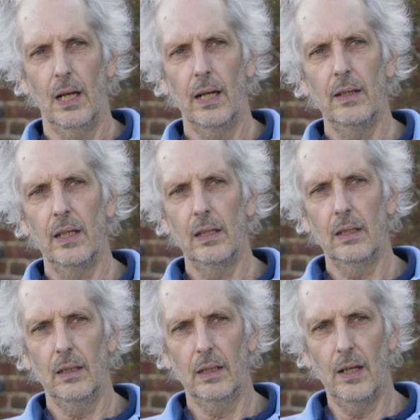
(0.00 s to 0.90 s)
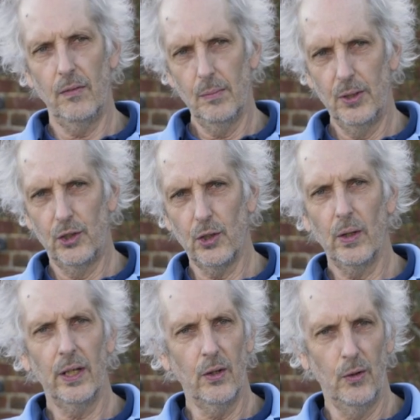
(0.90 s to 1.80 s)
and then give them a
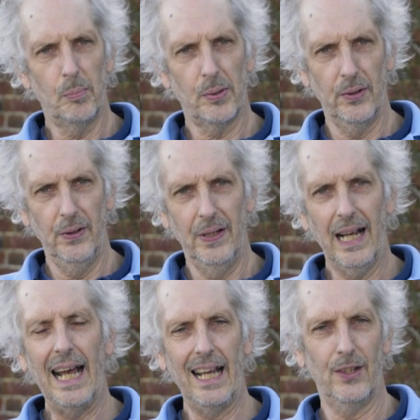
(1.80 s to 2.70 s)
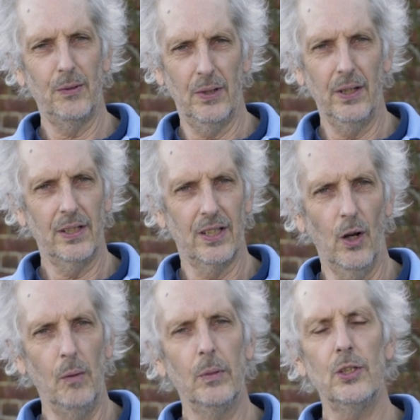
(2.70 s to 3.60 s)
jolly good prune at the right
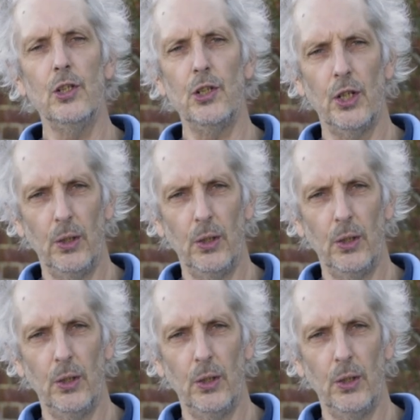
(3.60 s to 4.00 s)
time, which is